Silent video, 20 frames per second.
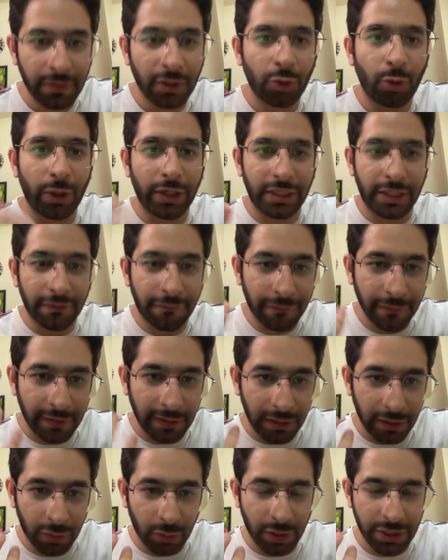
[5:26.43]
Koi
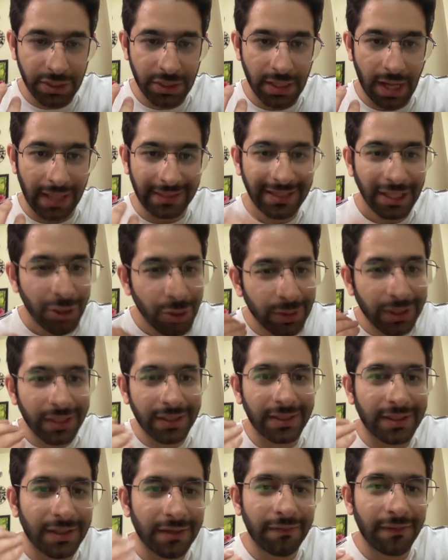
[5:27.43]
difficult question aata, you
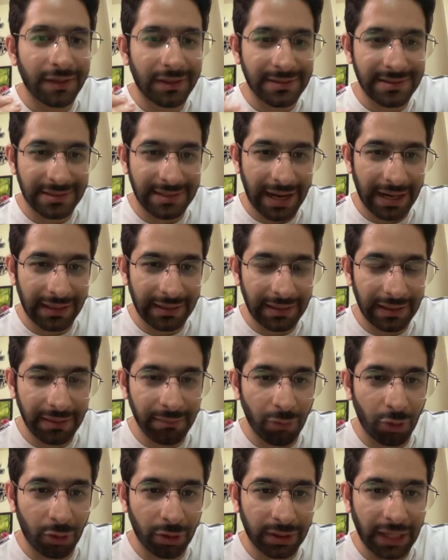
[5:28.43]
can give it slightly
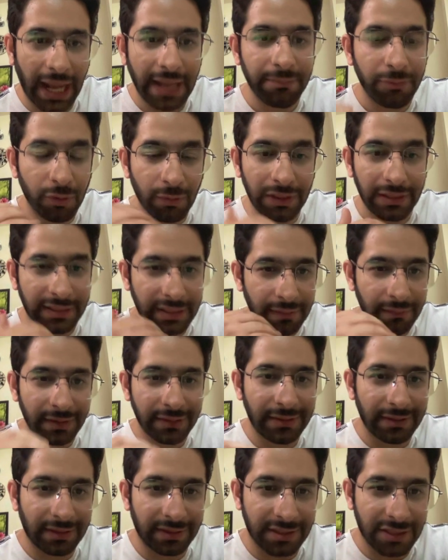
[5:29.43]
more time. You will give it
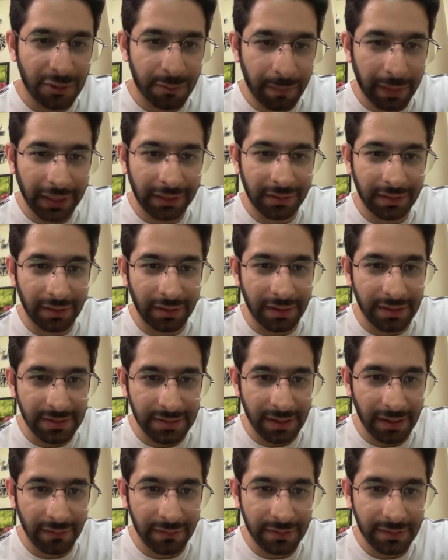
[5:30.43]
the respect it
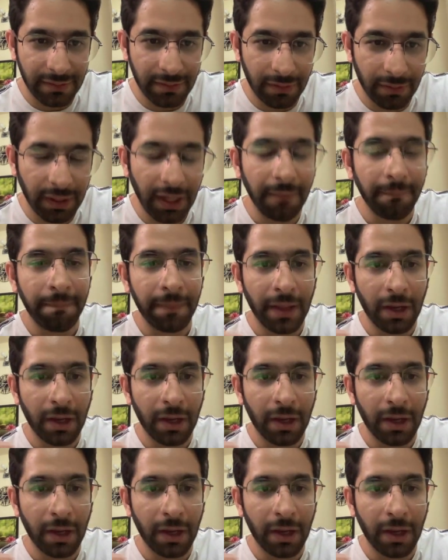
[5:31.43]
deserves. Okay?